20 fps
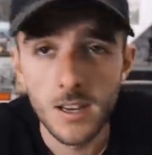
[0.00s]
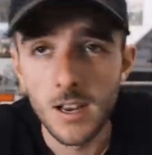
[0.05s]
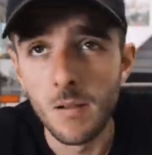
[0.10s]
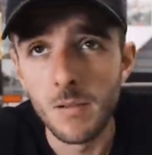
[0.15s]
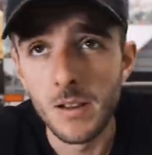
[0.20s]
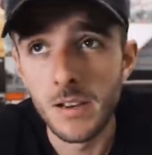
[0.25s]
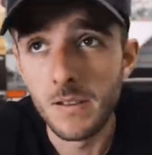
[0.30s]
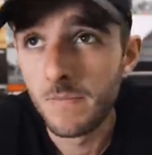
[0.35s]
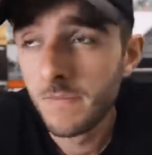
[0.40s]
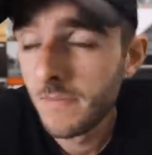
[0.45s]
I
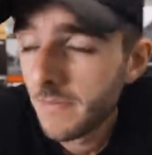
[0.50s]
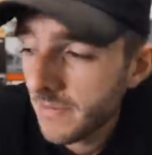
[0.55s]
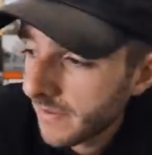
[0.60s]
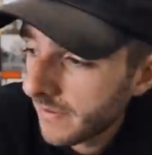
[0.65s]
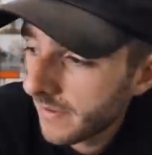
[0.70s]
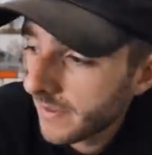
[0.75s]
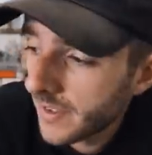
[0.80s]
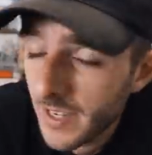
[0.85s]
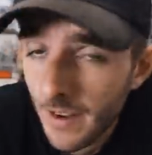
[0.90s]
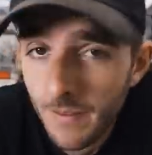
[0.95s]
mean,
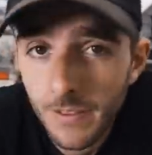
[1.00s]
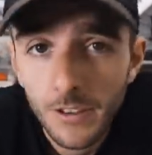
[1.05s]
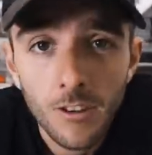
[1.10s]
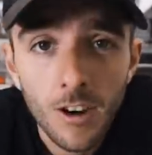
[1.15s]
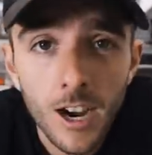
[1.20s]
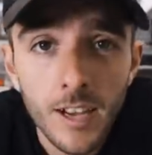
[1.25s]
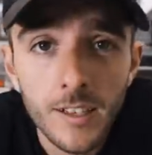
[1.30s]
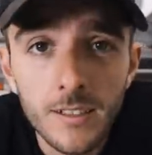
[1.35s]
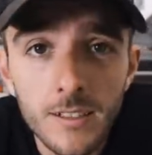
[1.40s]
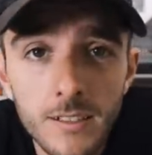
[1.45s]

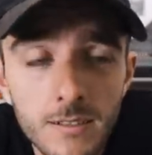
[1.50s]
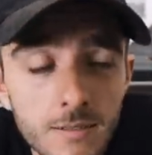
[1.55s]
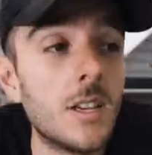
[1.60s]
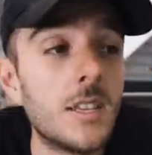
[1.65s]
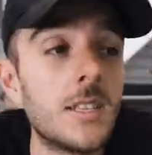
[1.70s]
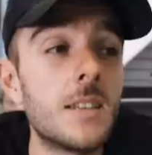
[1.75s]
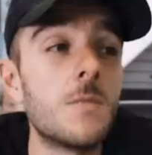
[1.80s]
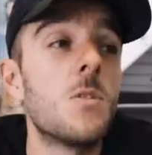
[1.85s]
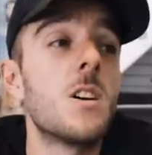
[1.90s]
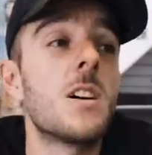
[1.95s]
$7,000.
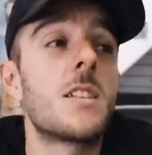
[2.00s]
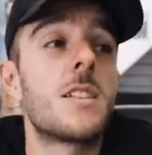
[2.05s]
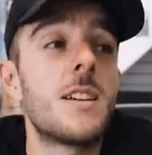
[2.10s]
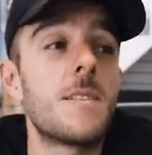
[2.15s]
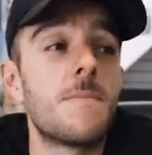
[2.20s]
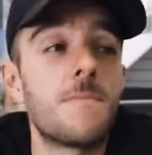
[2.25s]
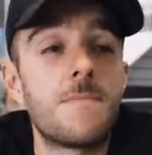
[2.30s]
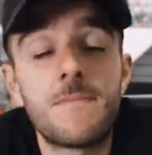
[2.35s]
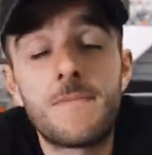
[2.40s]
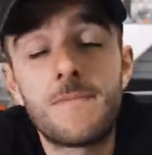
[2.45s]
Is it worth
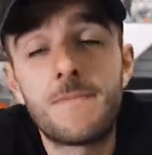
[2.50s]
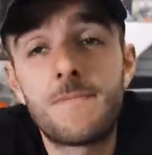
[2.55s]
it?